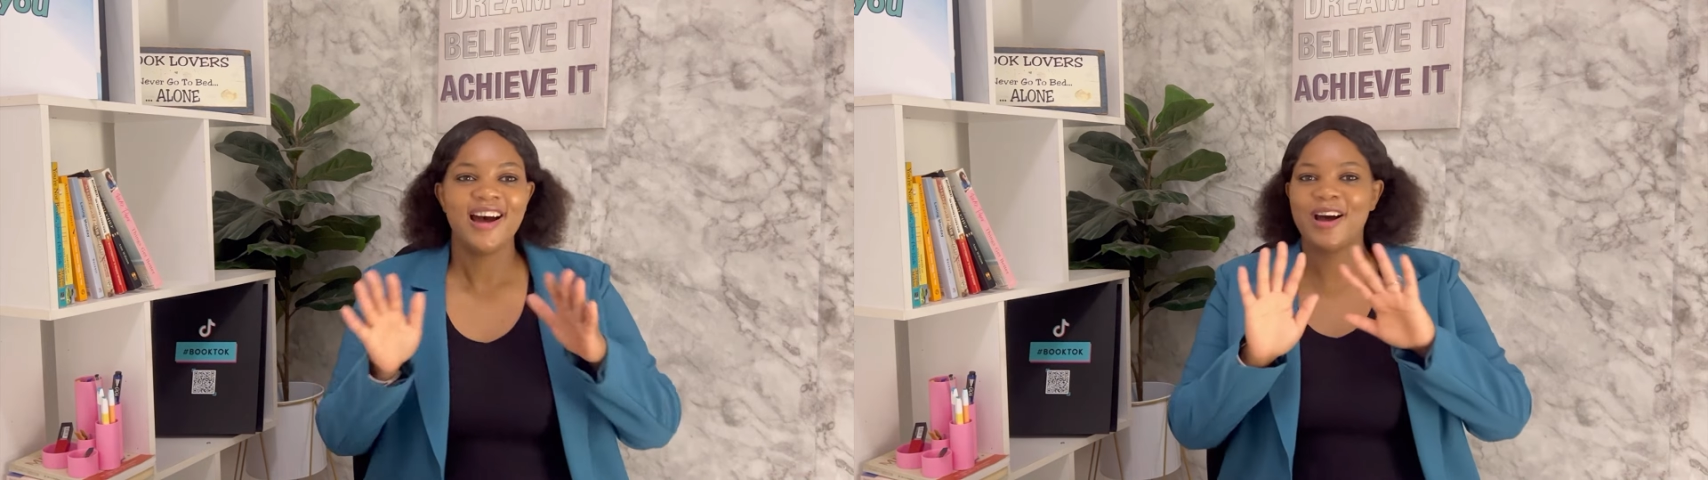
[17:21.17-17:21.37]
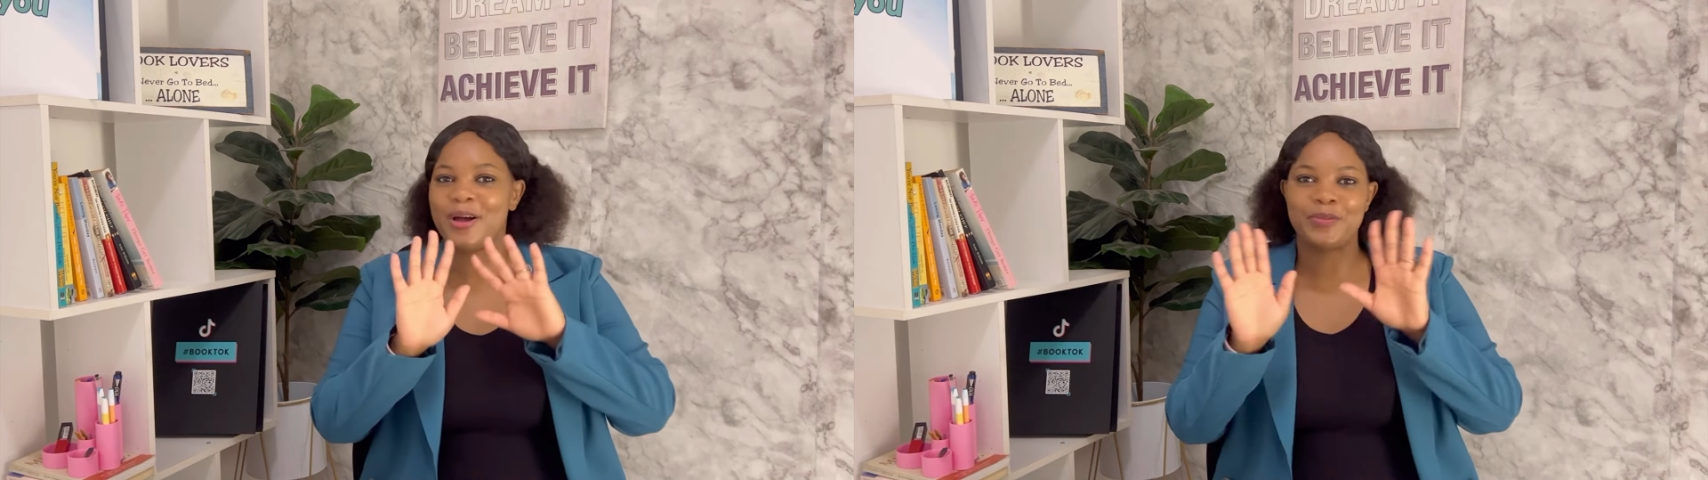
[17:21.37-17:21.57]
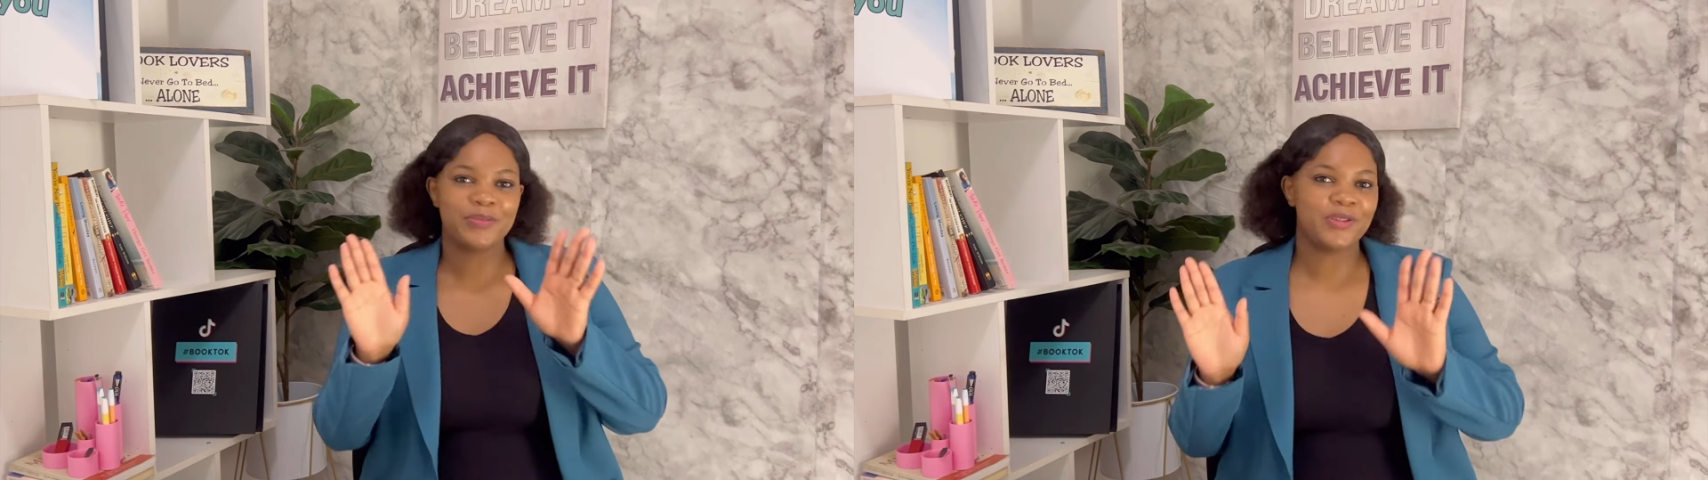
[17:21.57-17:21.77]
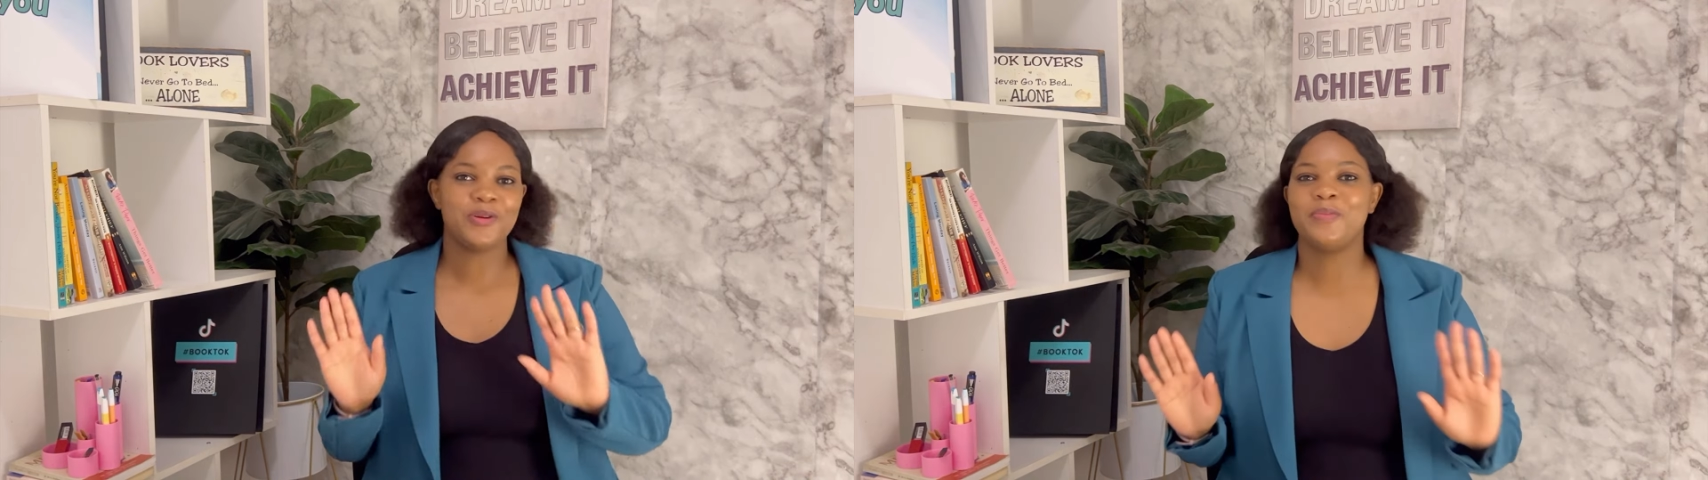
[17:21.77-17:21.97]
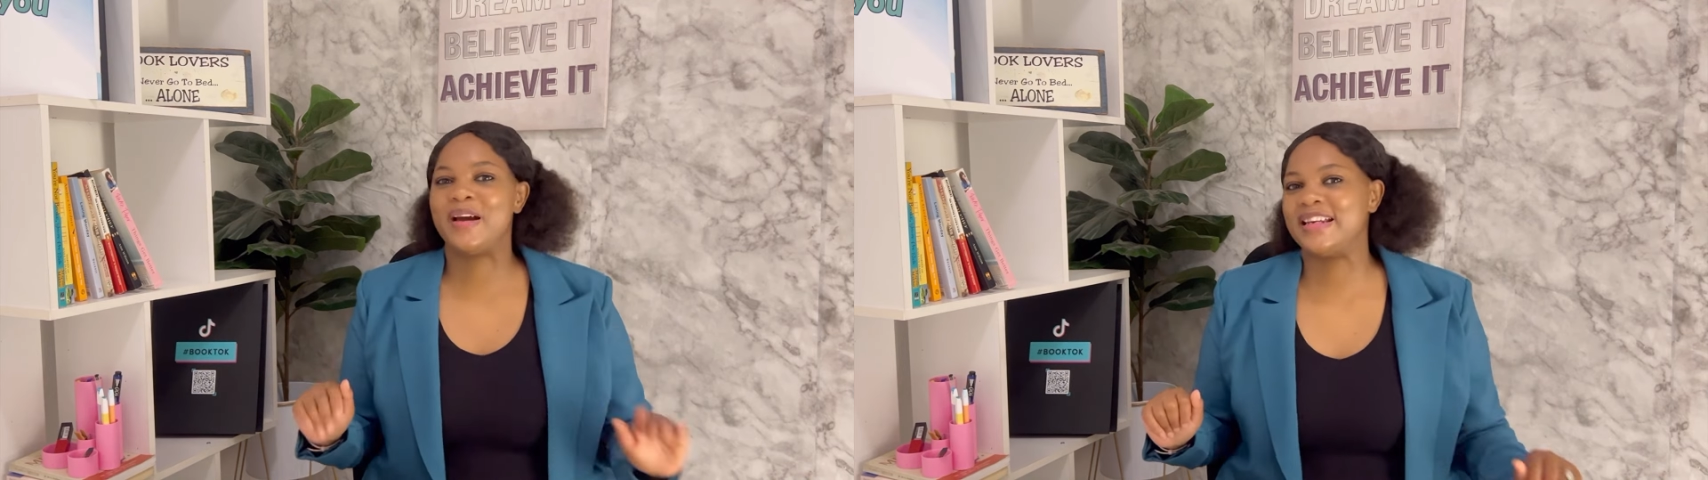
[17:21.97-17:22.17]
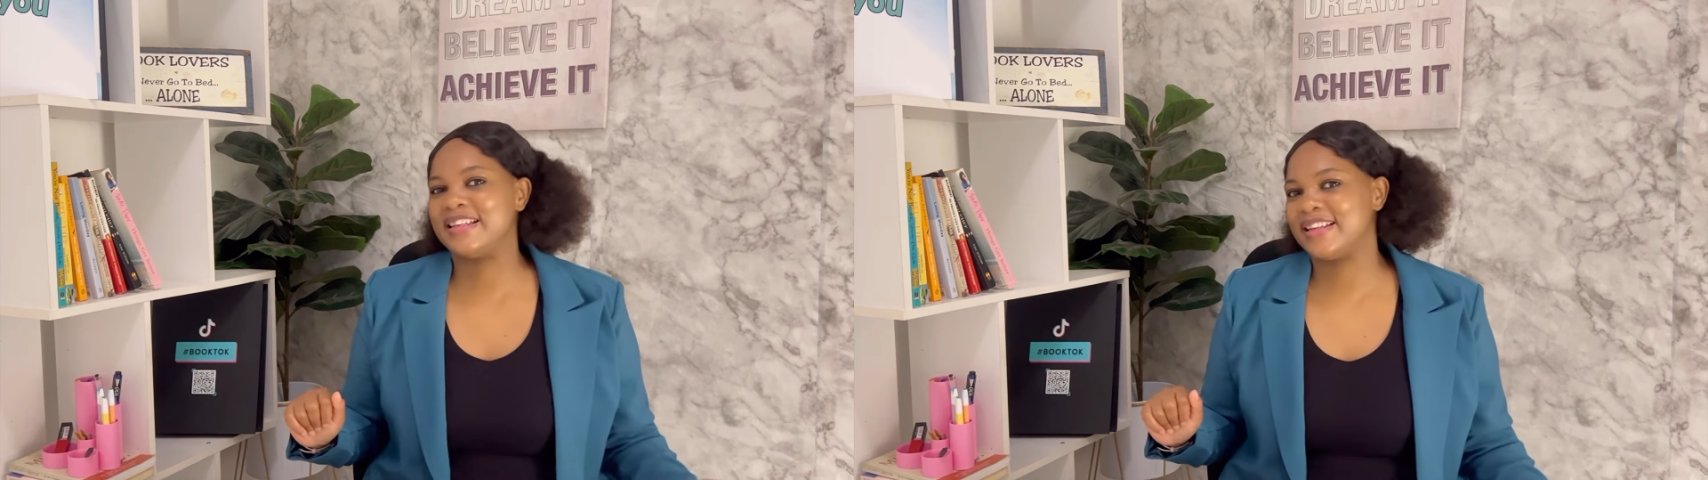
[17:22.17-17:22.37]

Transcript: um, no money is